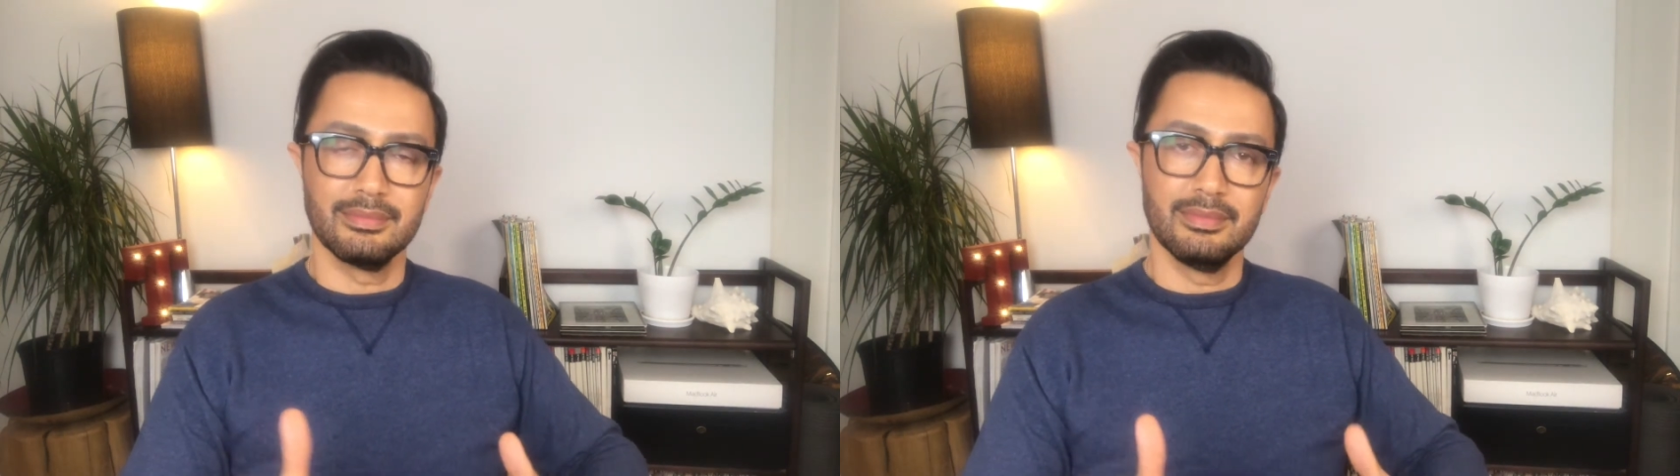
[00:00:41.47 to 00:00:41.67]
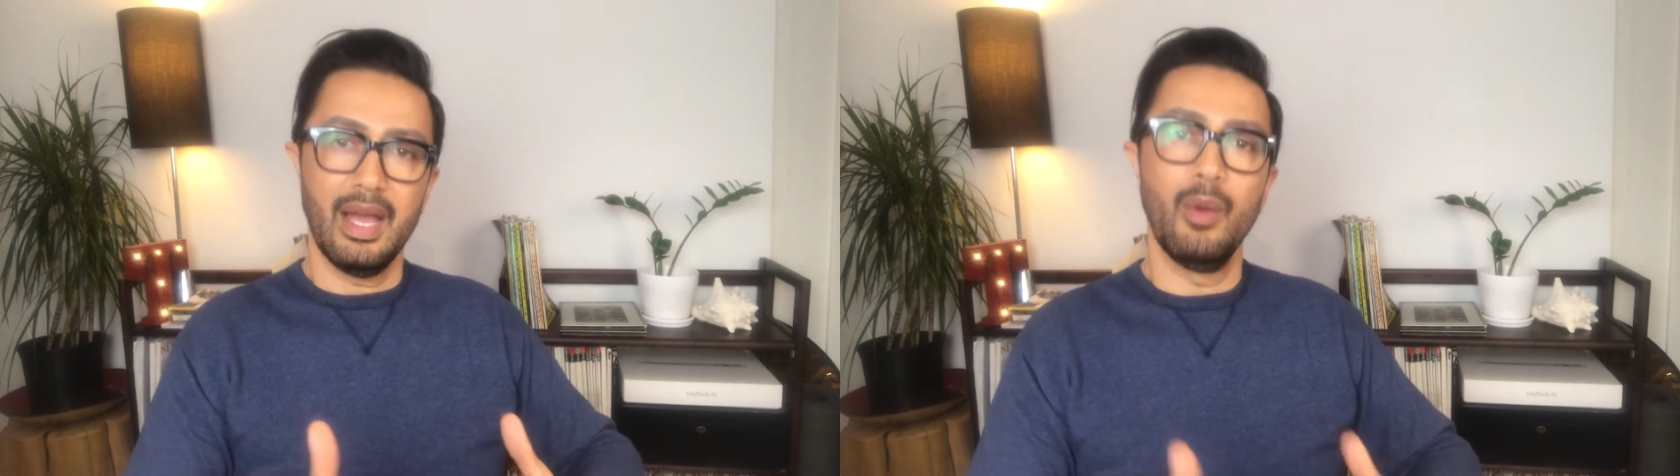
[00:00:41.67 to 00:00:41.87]

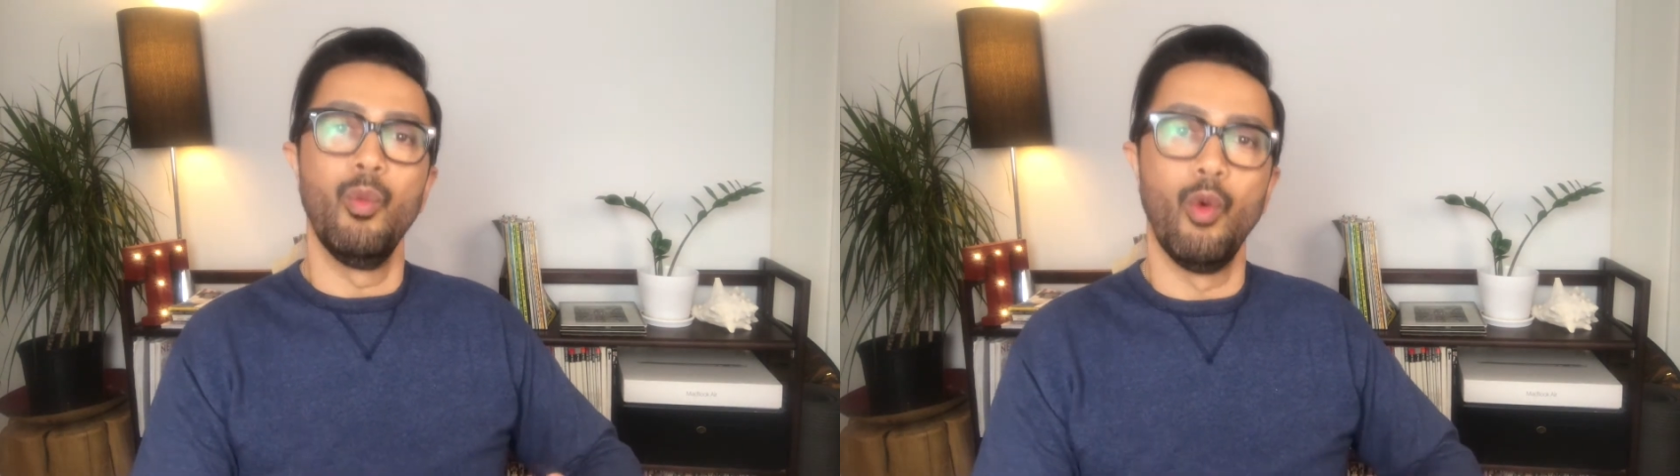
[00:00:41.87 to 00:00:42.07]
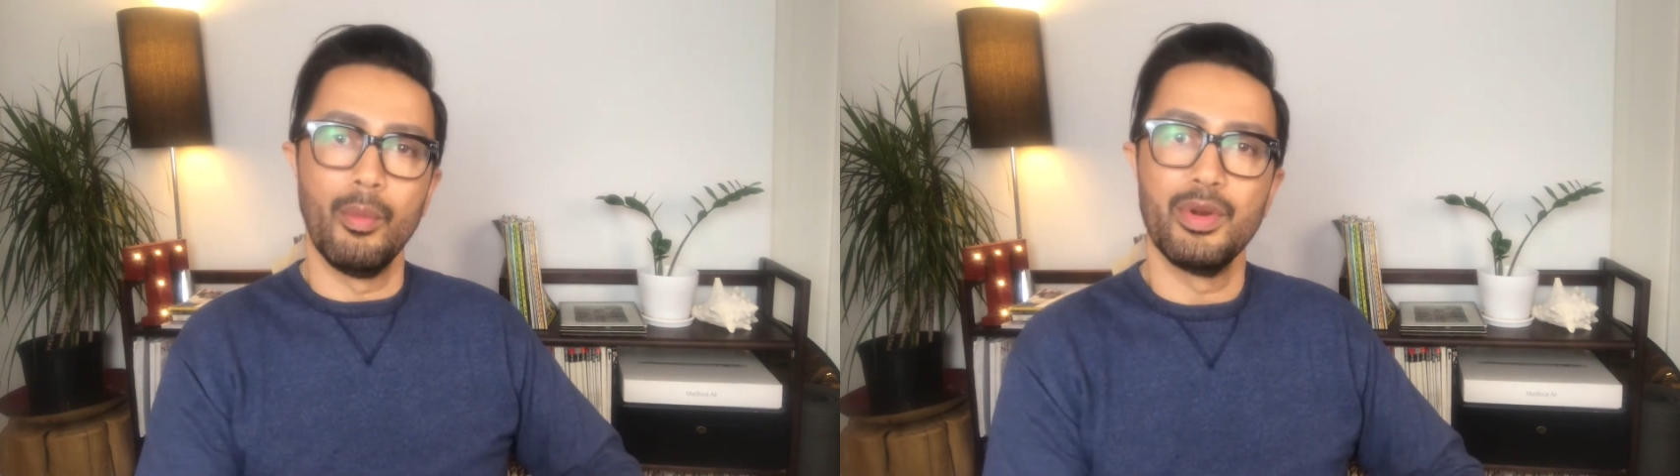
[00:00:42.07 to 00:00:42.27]
a
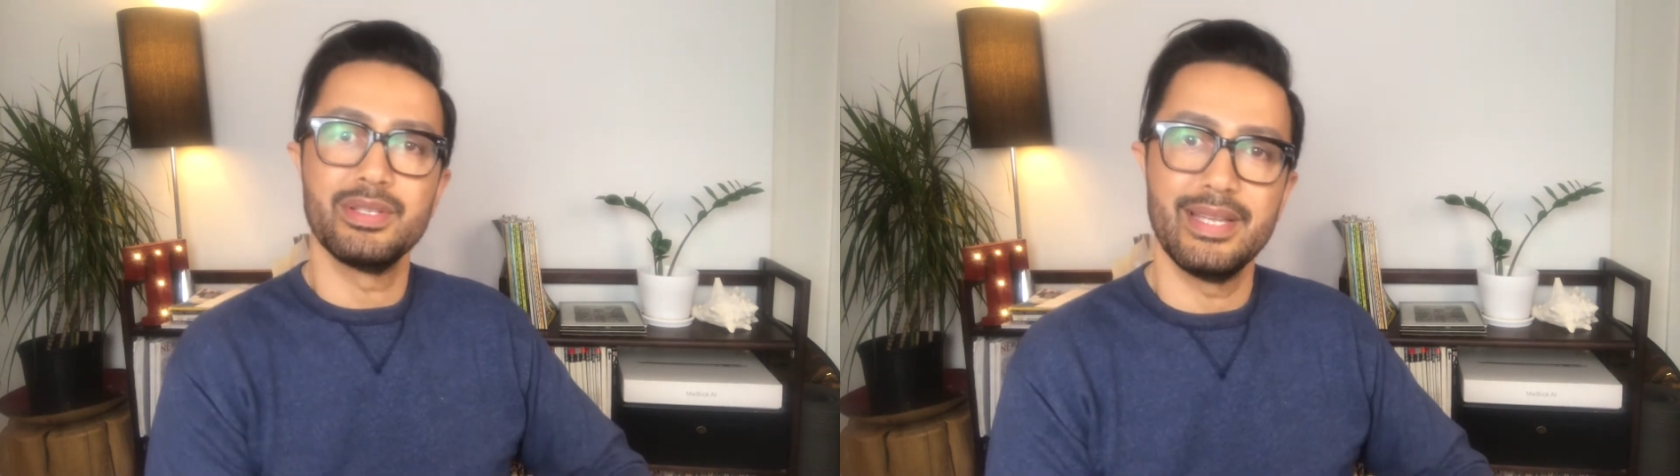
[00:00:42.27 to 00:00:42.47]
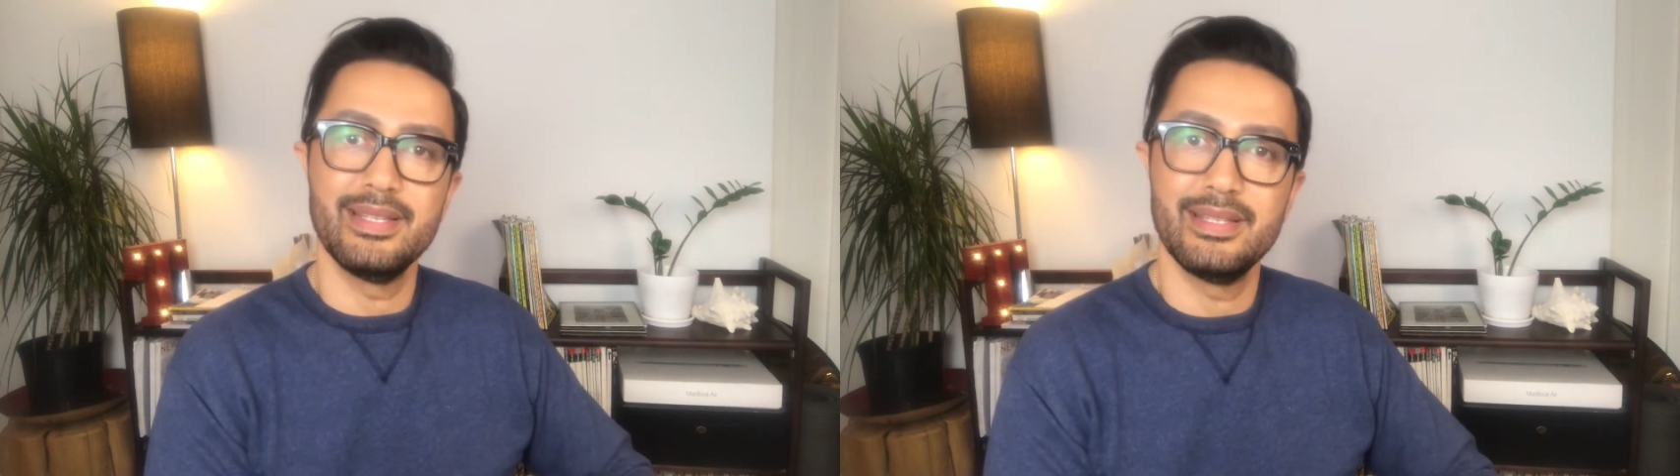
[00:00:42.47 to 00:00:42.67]
warmer
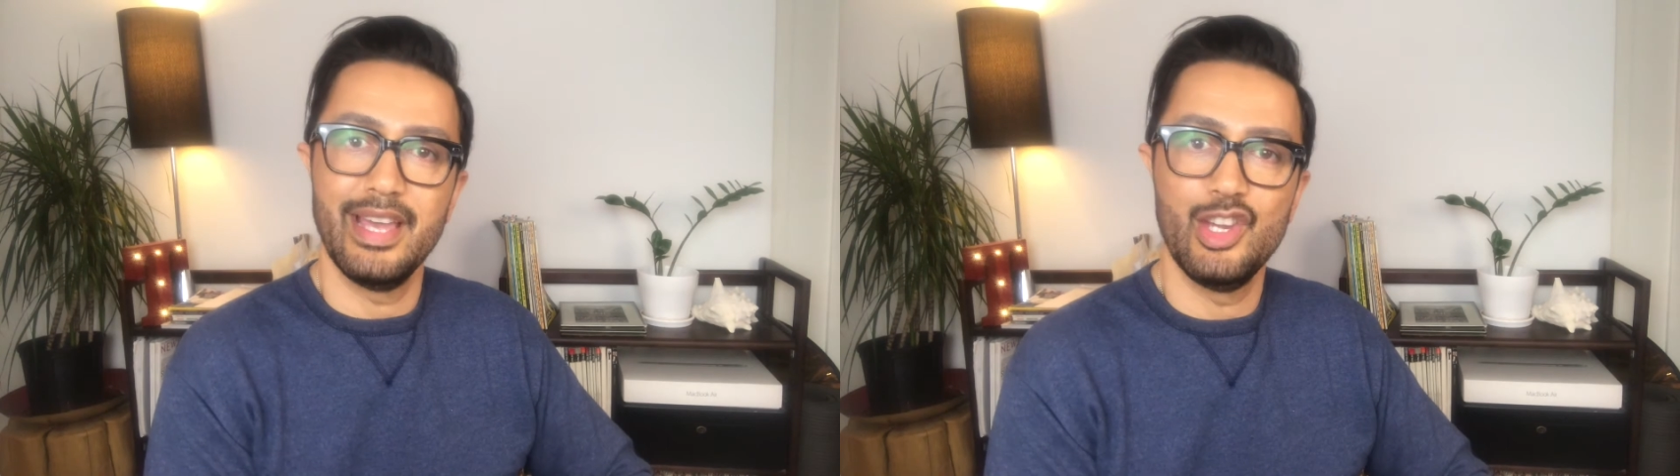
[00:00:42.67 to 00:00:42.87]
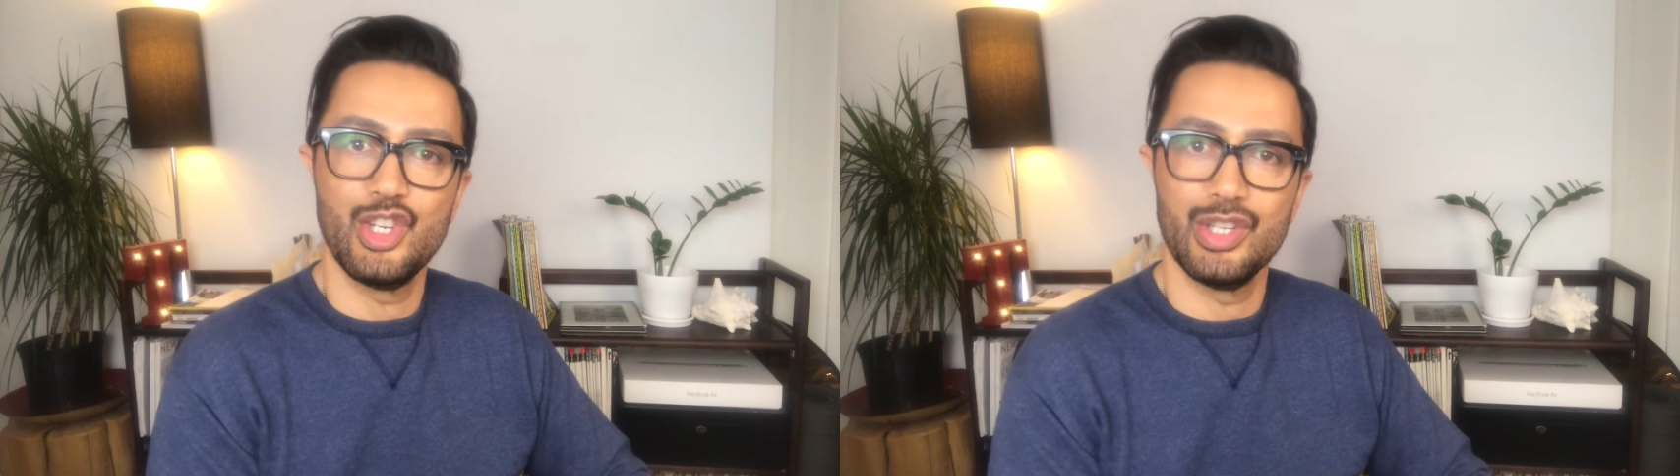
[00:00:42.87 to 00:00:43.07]

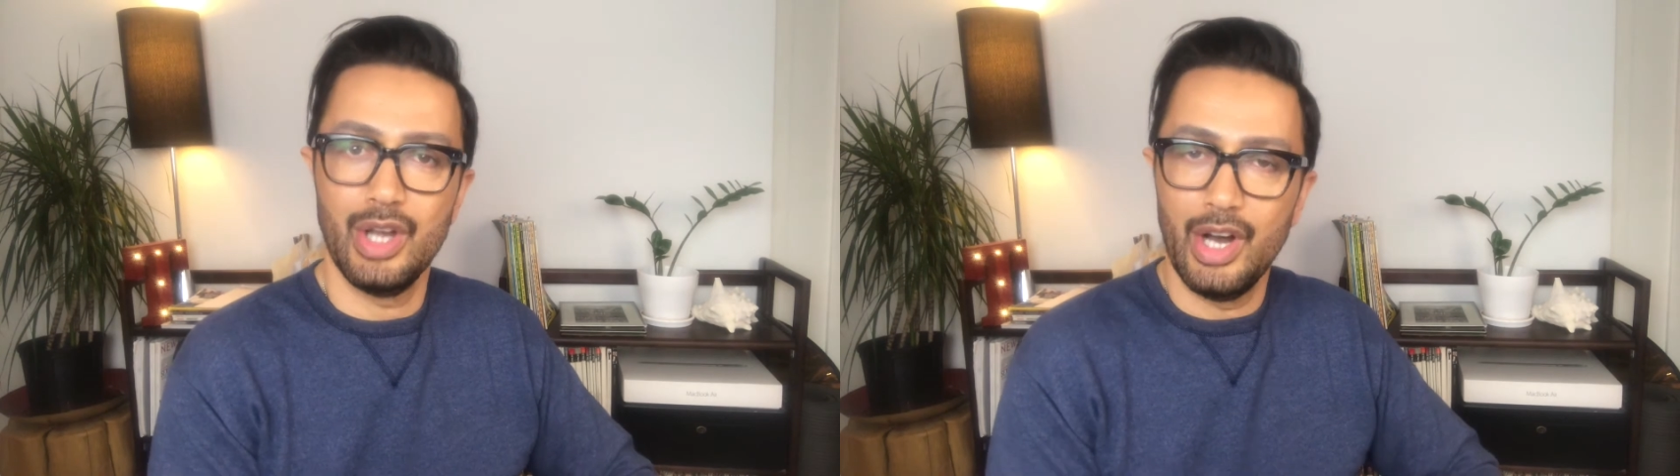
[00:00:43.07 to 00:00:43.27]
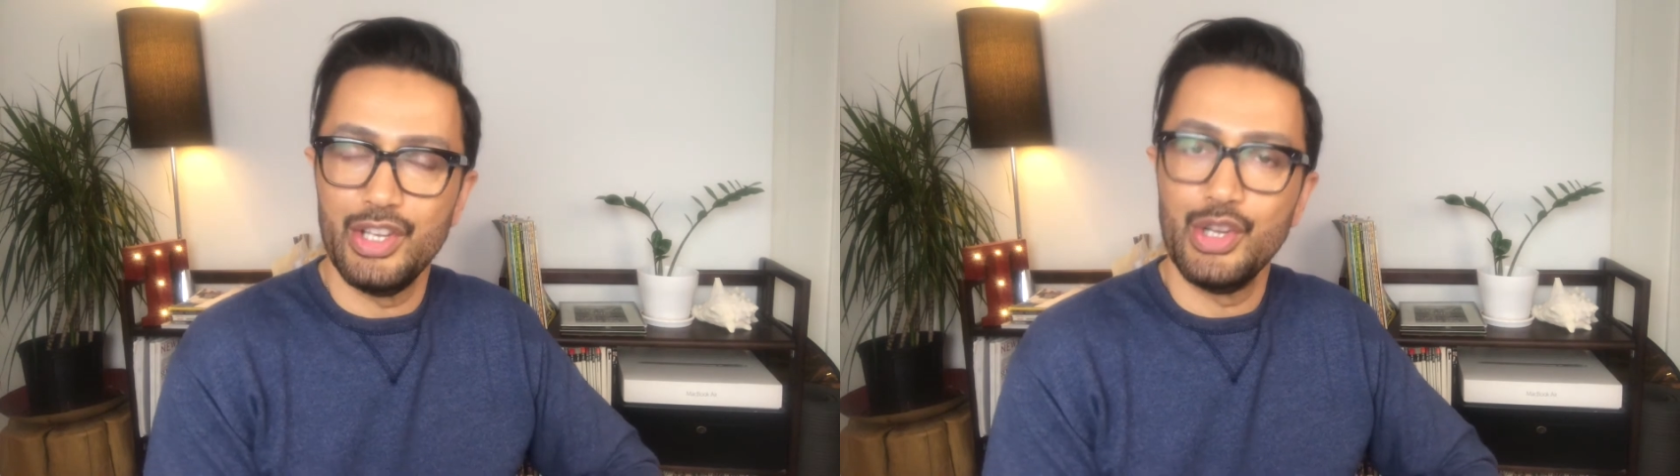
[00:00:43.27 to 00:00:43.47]
sensation on